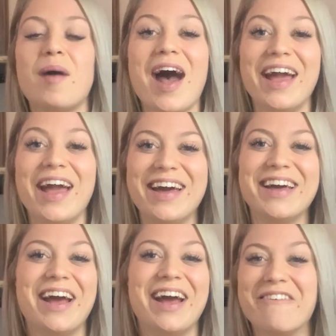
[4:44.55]
by
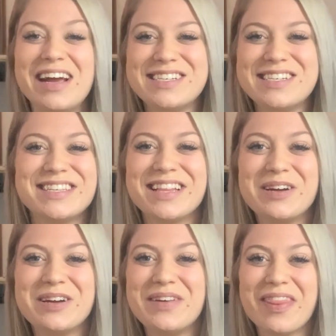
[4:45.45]
and wait just a
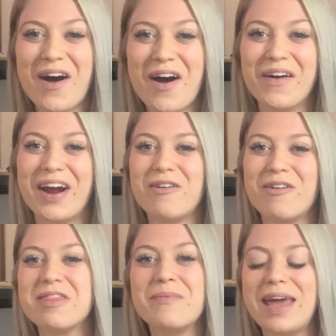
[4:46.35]
little bit longer
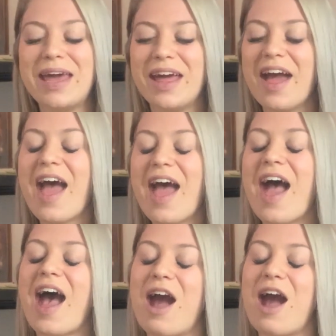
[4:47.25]
with me.
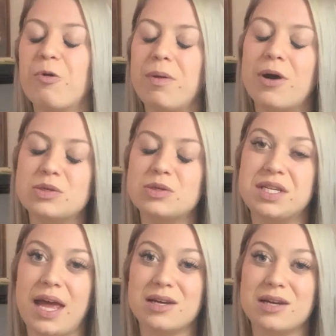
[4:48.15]
I will be
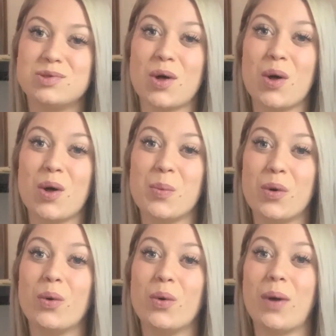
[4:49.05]
posting some
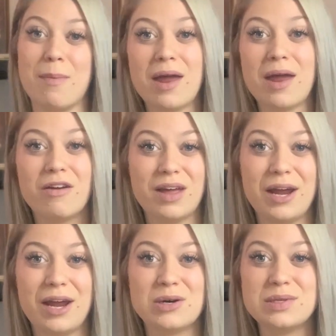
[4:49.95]
way better
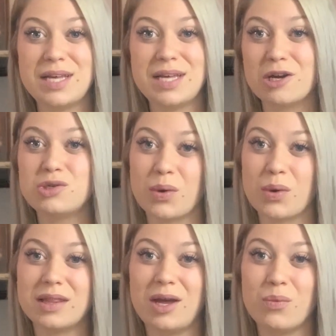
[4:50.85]
videos here
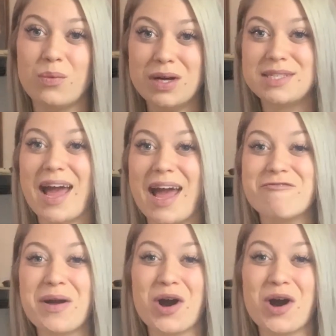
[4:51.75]
shortly once I have
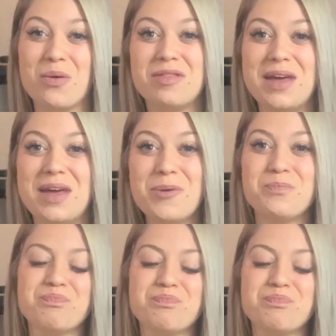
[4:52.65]
my car with me.